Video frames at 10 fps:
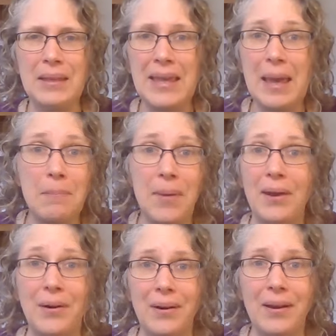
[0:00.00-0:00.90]
get better
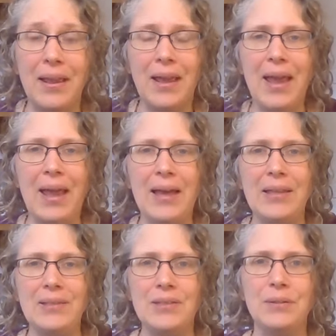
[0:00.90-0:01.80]
better
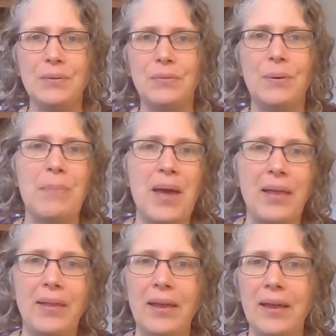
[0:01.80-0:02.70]
and to
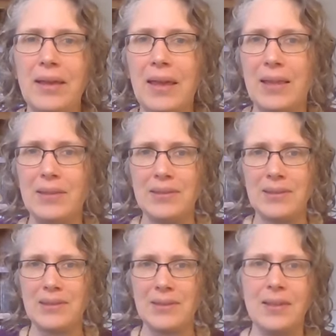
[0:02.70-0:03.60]
rebel
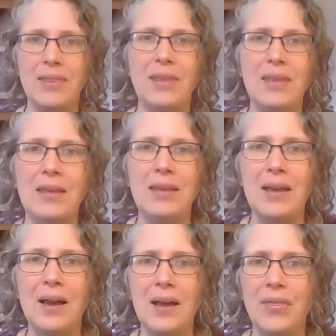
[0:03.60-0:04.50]
against
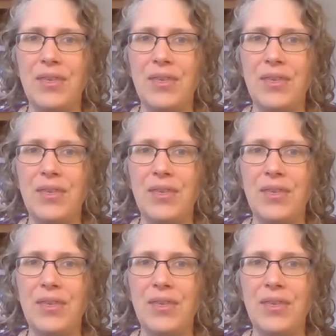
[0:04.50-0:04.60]
the uh,